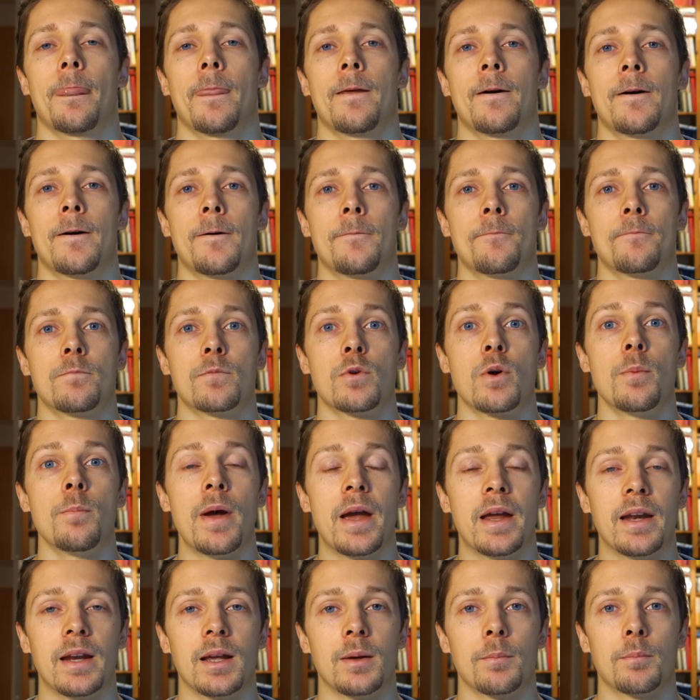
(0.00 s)

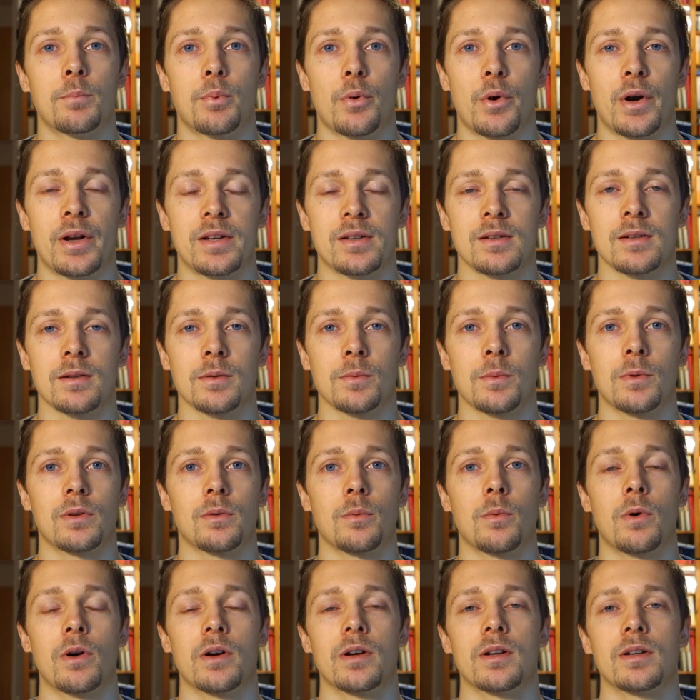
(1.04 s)
remaining present with
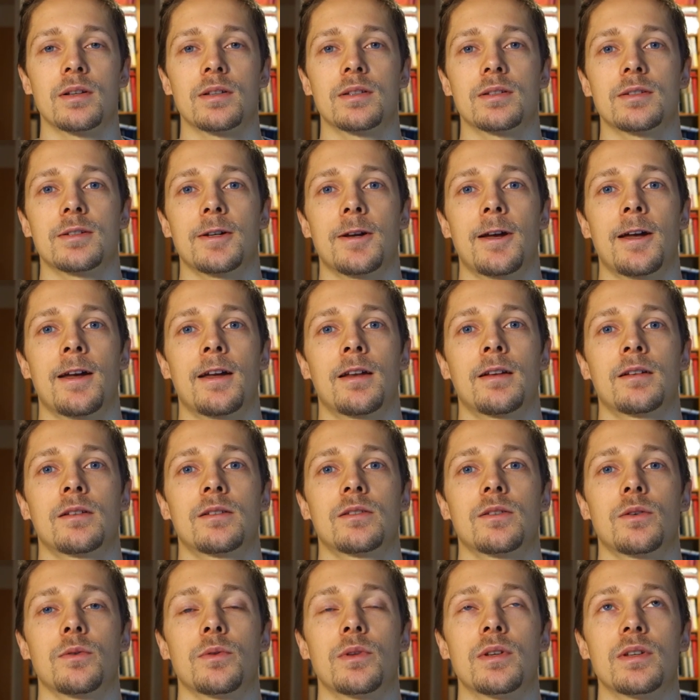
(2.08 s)
what is. And
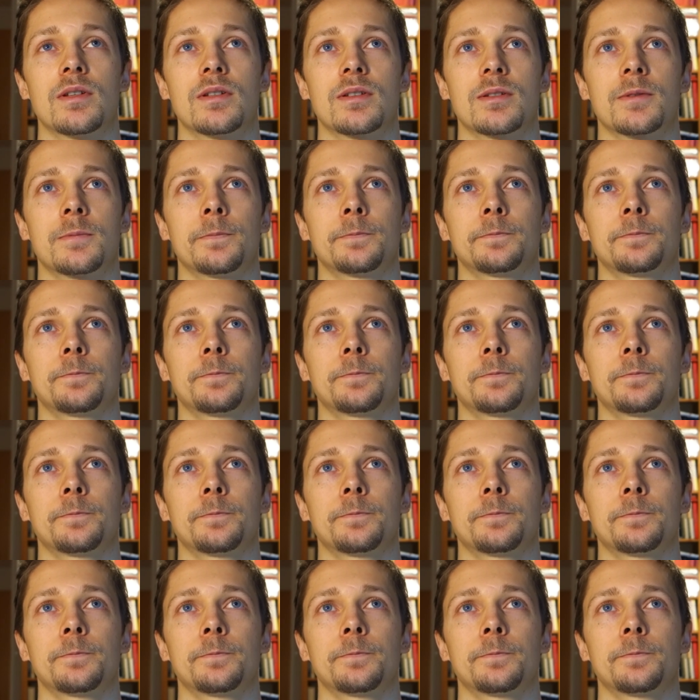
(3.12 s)
so this